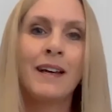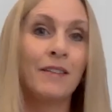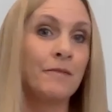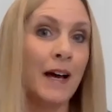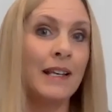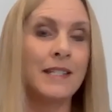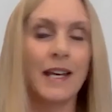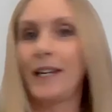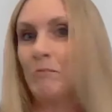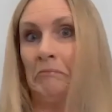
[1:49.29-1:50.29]
and
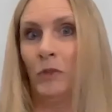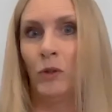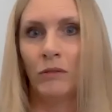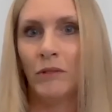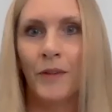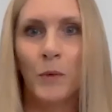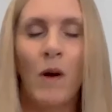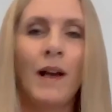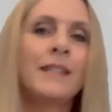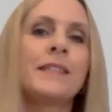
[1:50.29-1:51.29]
validate or
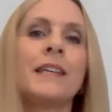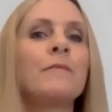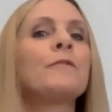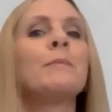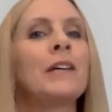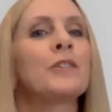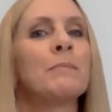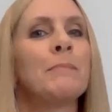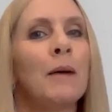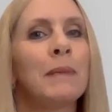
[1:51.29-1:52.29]
otherwise the
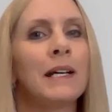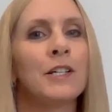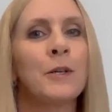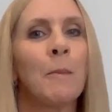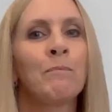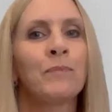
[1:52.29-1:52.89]
information published.